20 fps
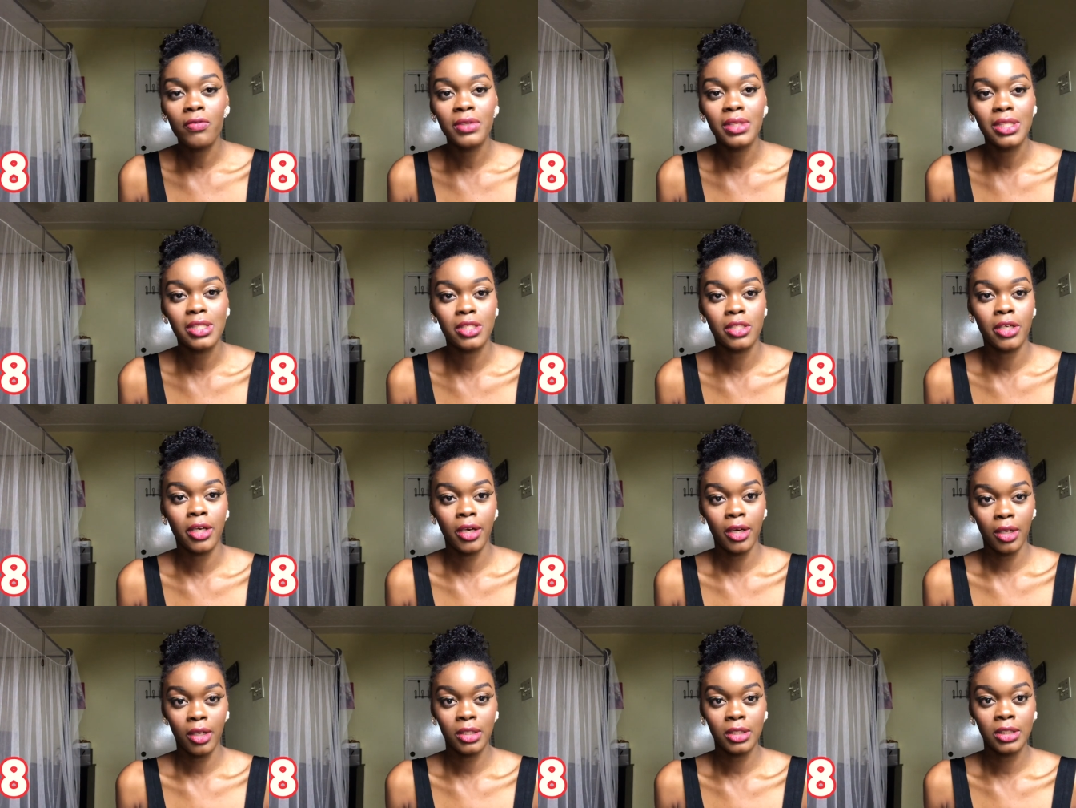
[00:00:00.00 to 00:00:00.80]
this
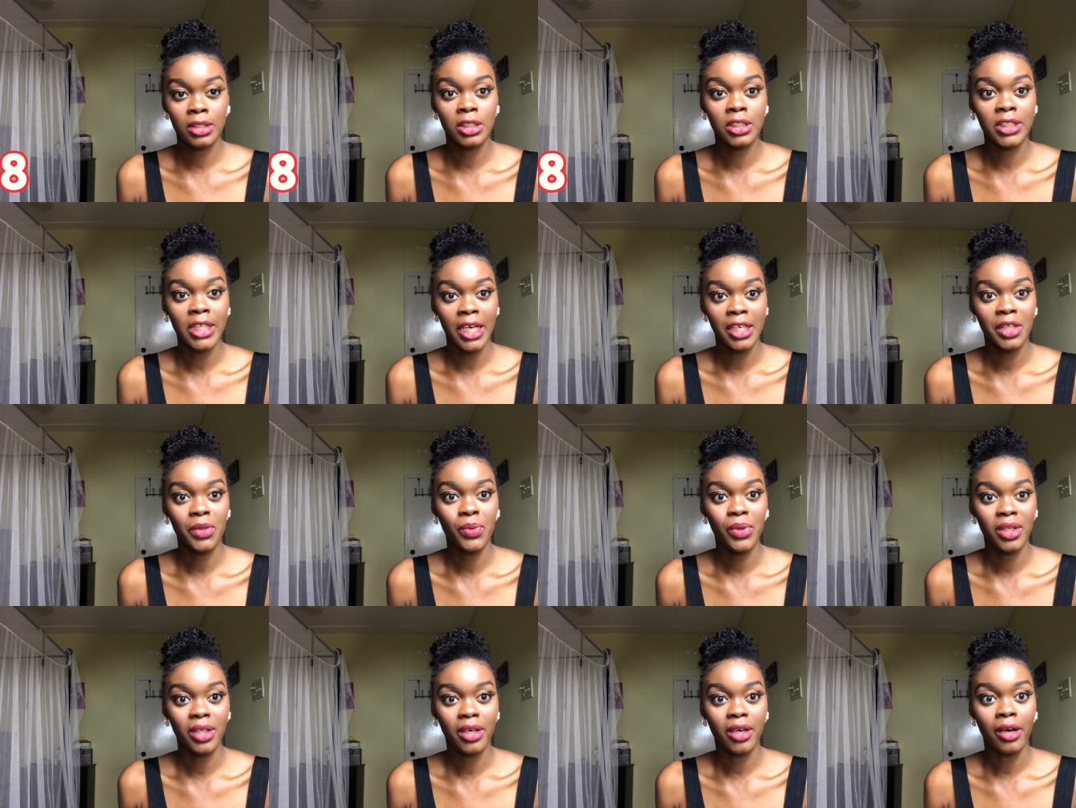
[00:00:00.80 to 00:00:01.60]
girl's
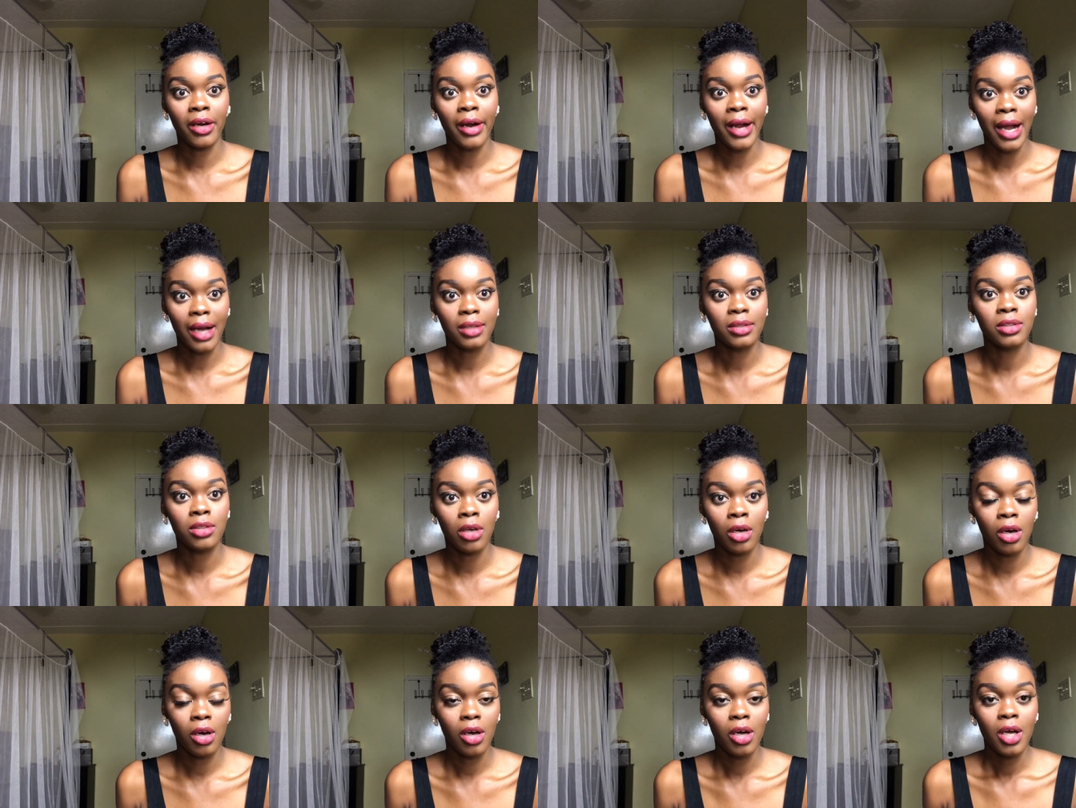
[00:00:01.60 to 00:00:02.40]
genuine
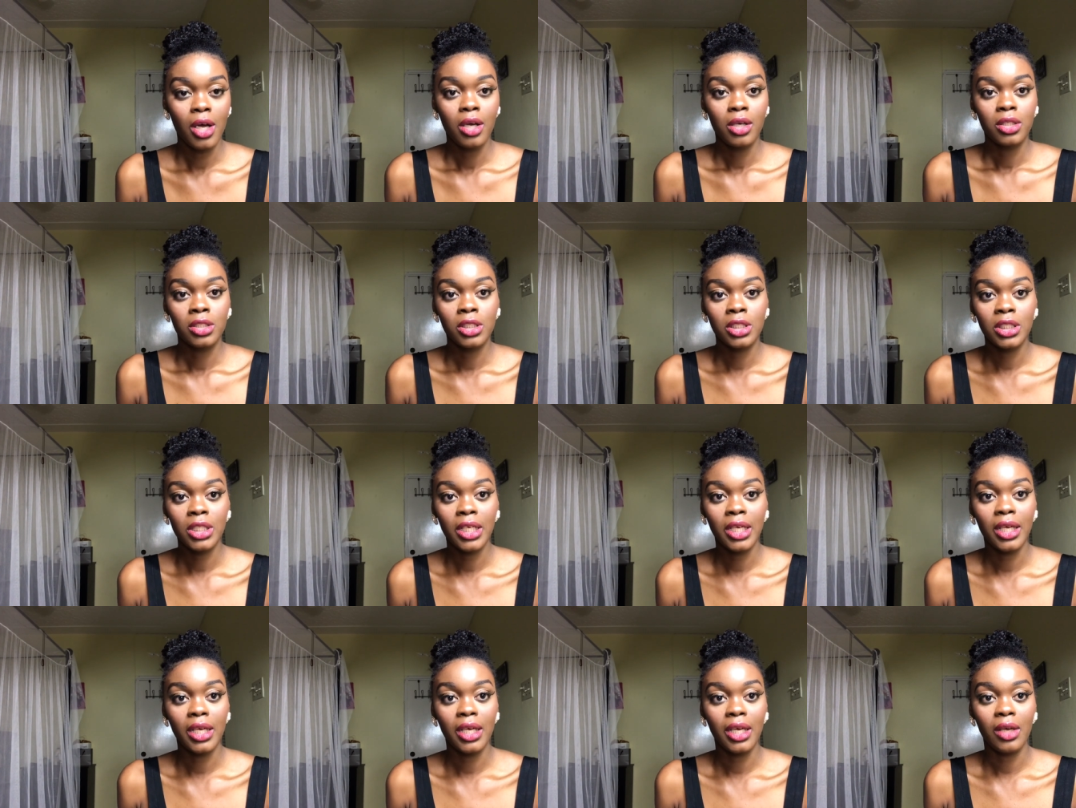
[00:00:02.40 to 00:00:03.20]
character.
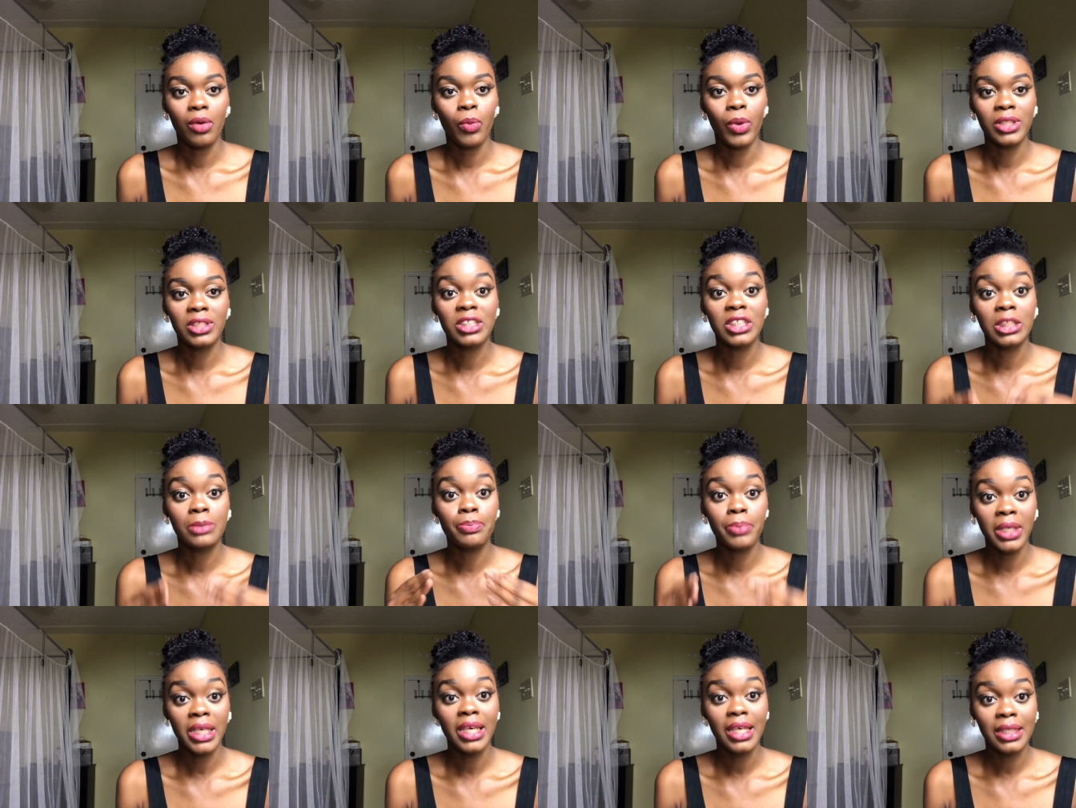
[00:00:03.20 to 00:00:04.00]
She, when she
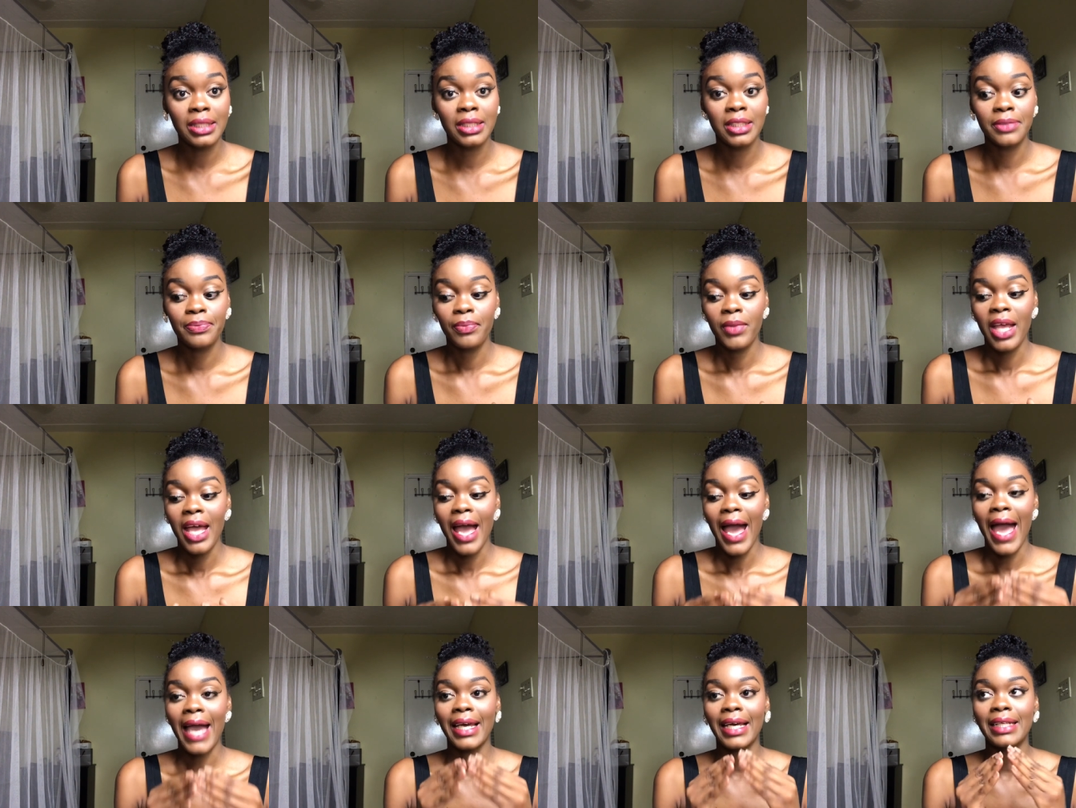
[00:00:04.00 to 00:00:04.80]
speaks,
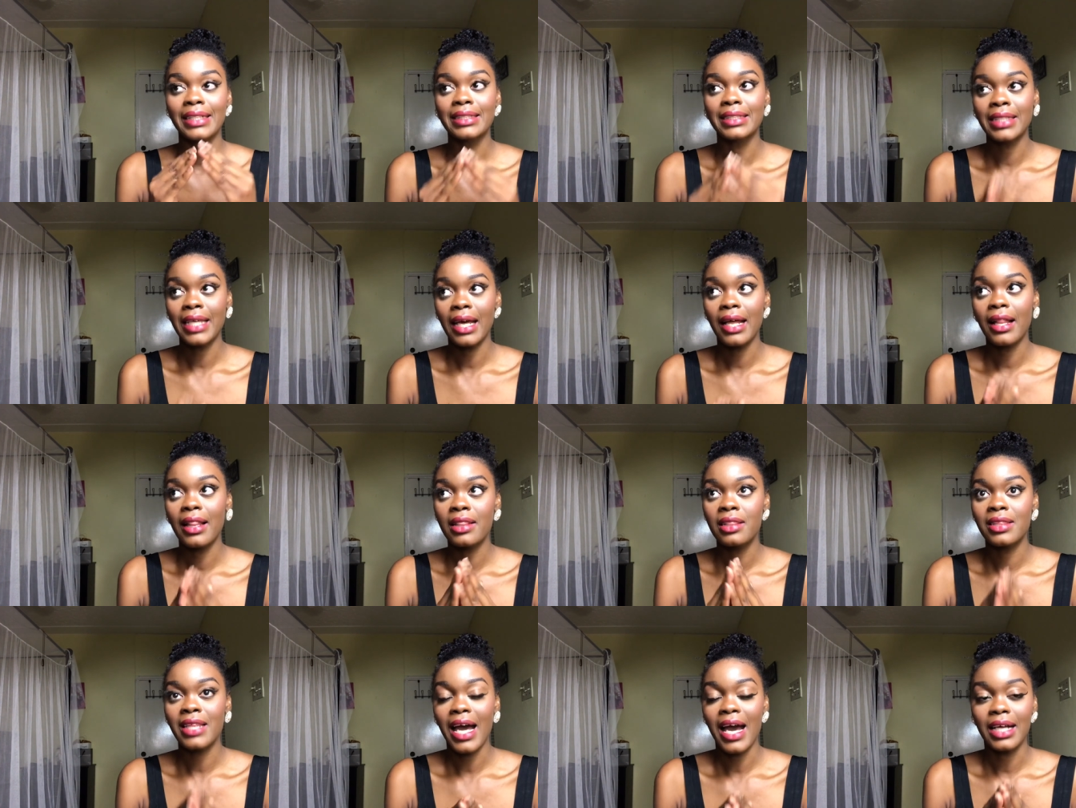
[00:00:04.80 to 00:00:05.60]
I can tell
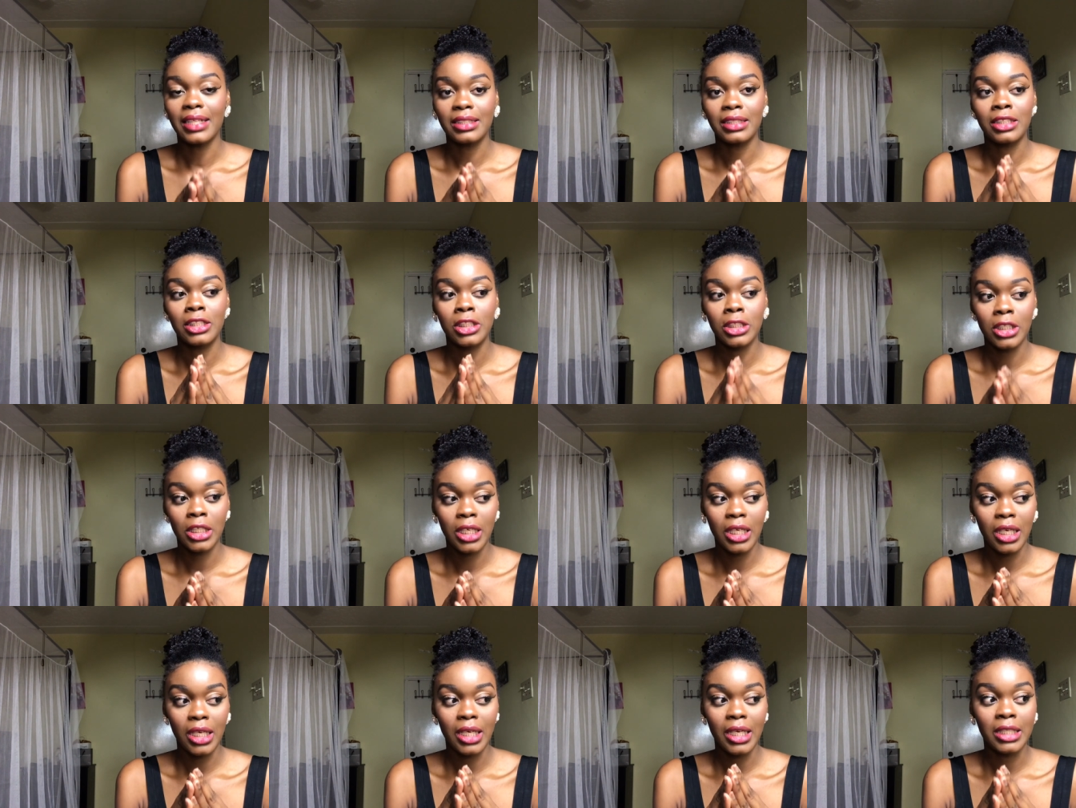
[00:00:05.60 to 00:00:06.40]
that
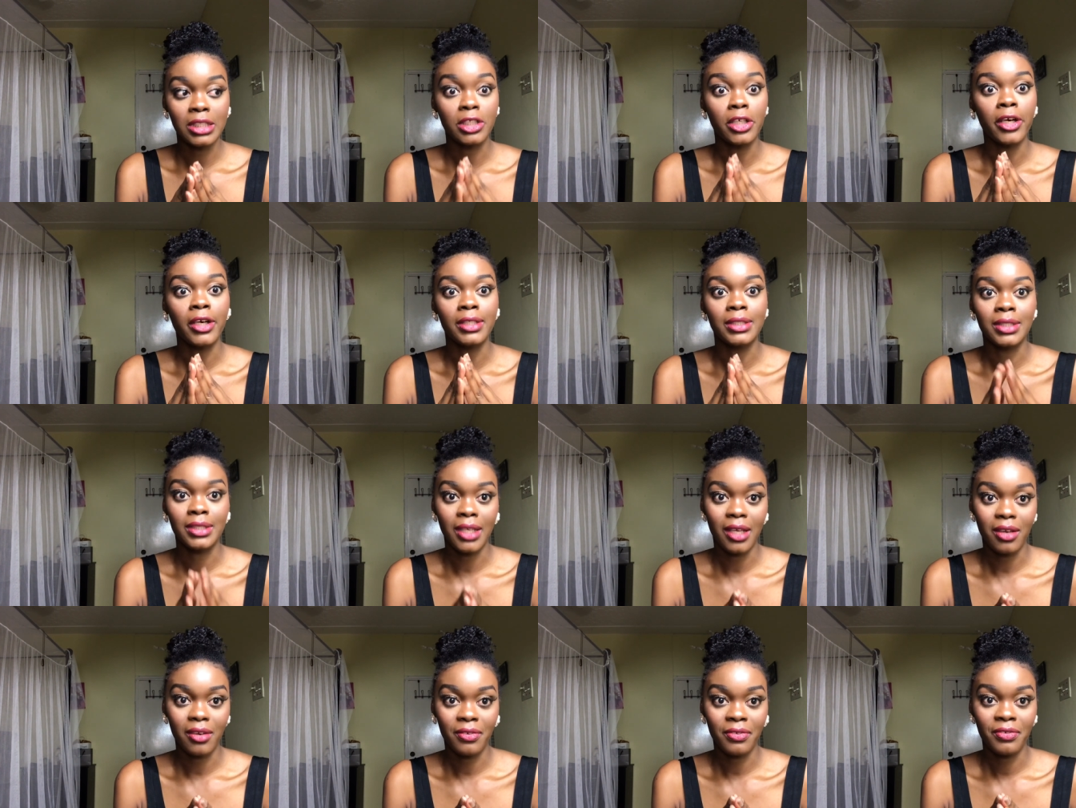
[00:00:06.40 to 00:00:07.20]
she is
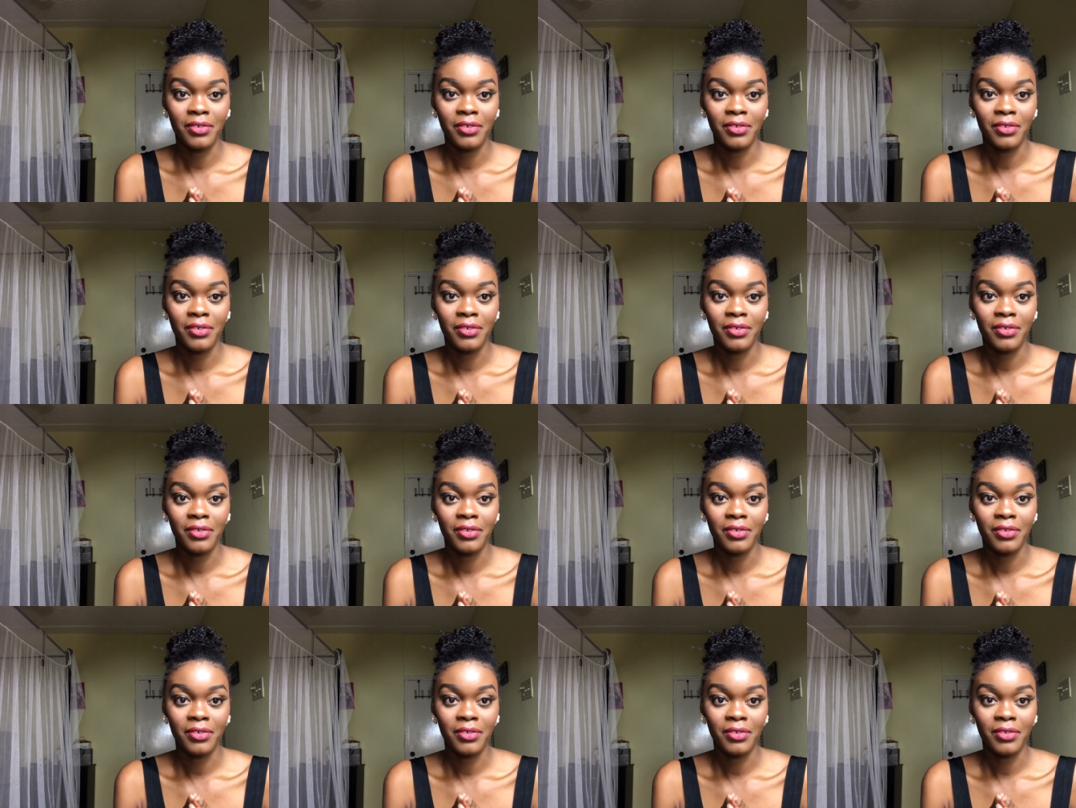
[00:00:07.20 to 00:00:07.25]
herself.